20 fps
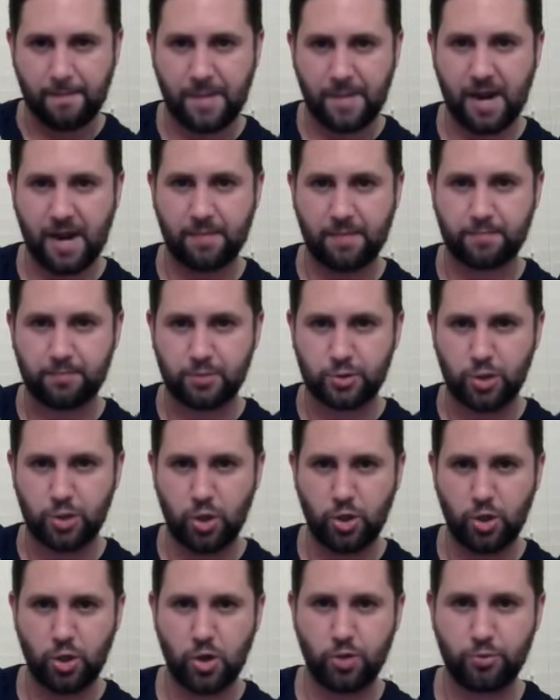bam,
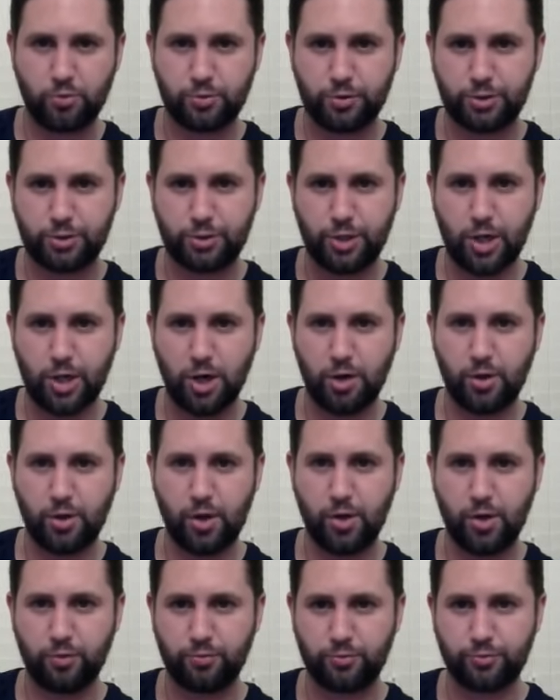doo-doo,
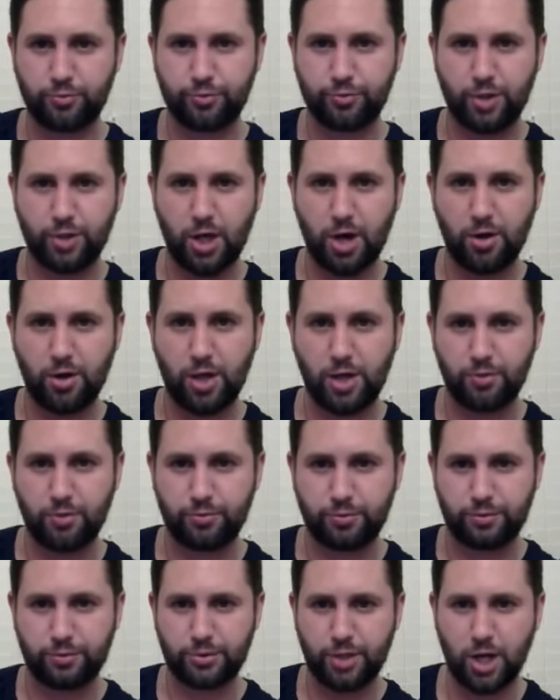doo-doo, doo-doo,
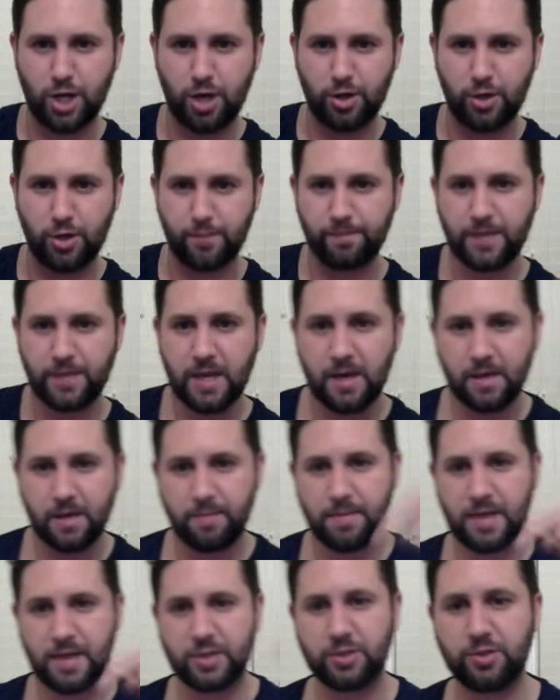doo-doo.
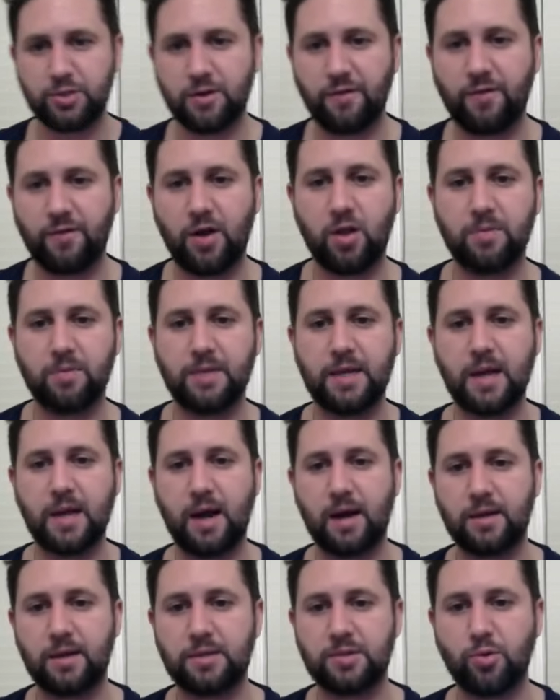Make sure you follow me
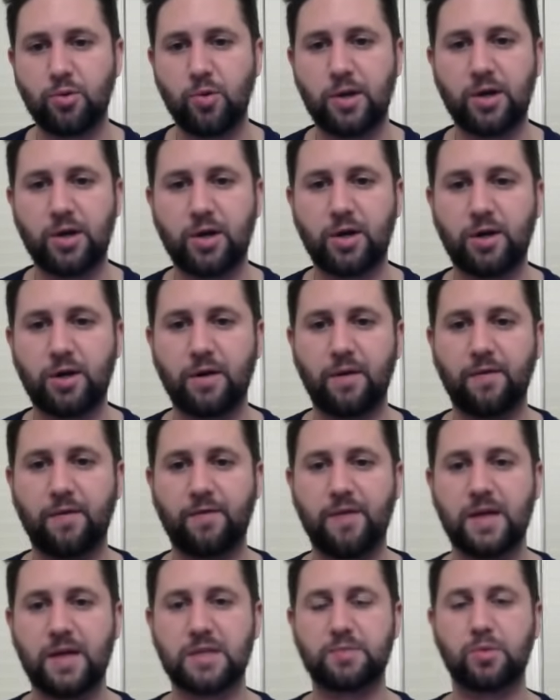on Twitter,
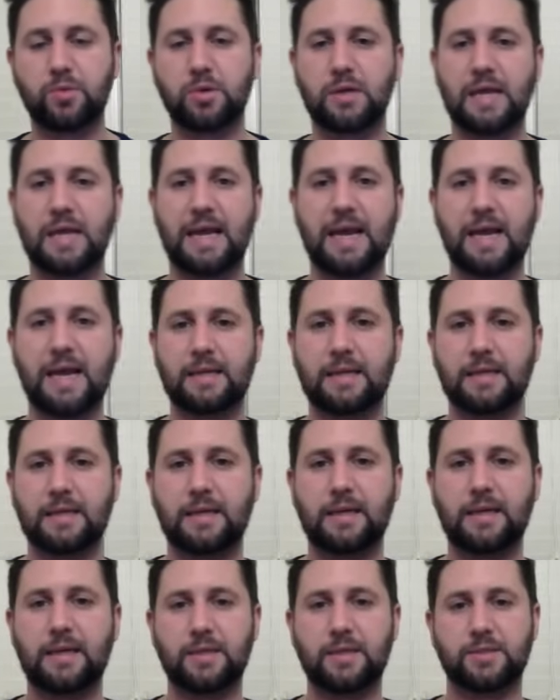Facebook, and
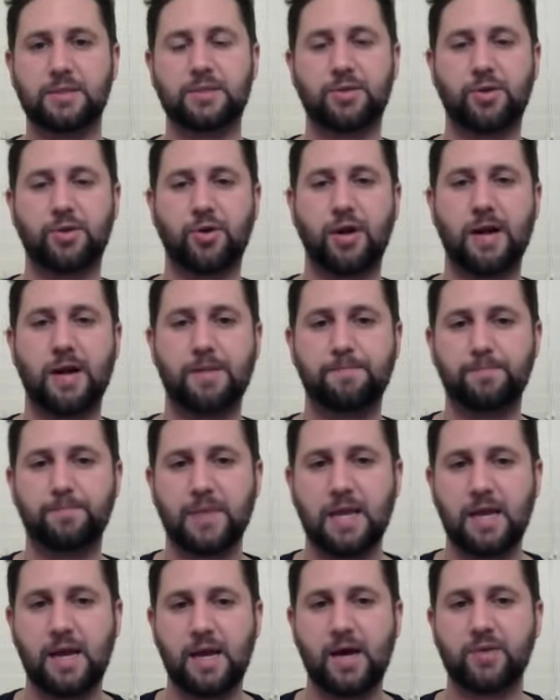Instagram.
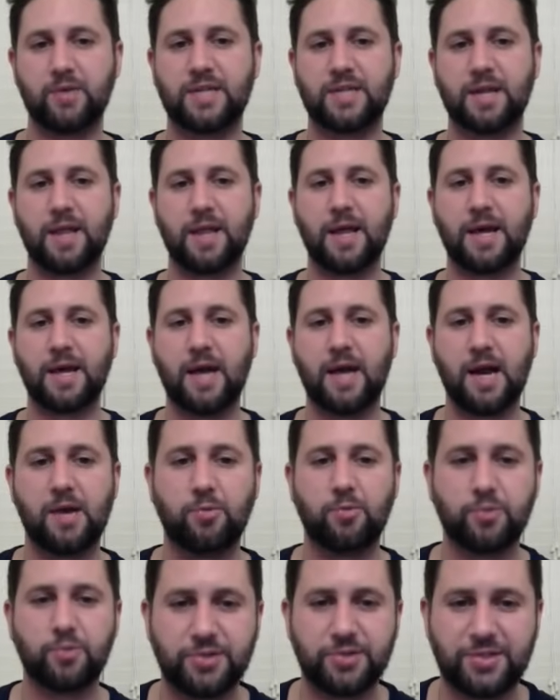Outside of that, I
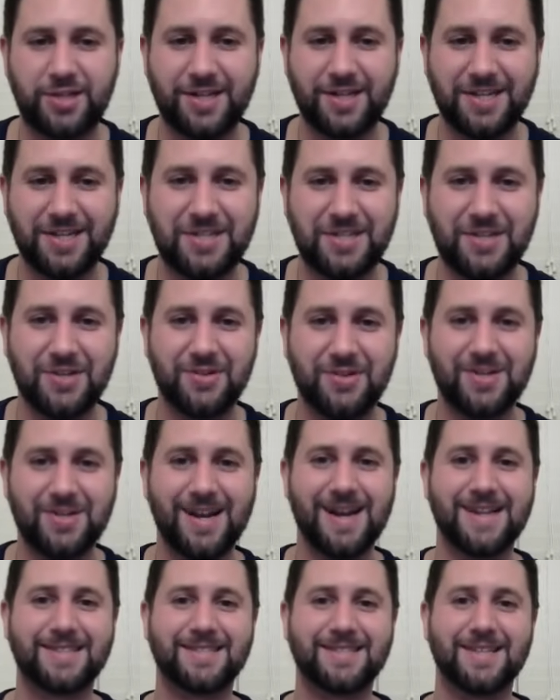will see you
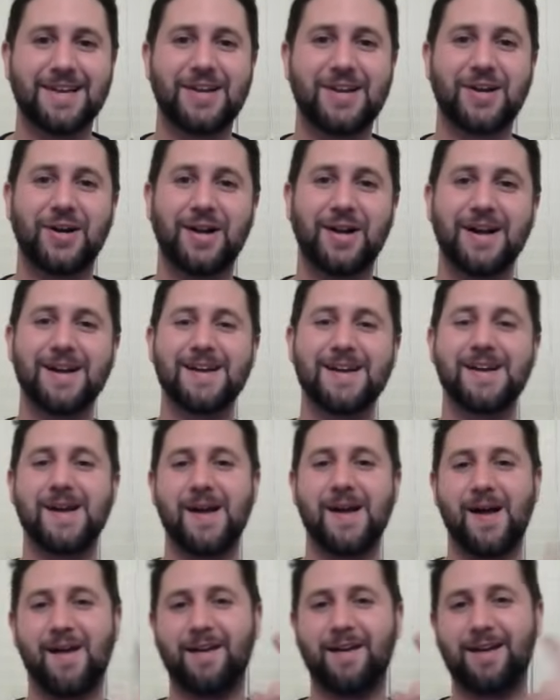guys later.
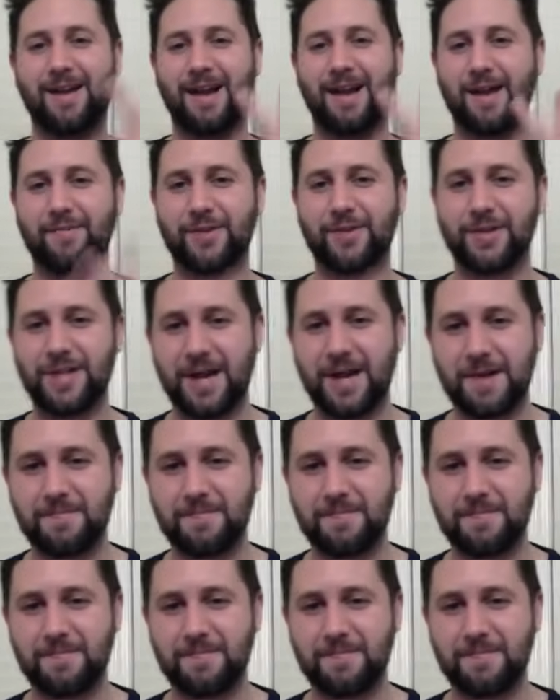Have a good night.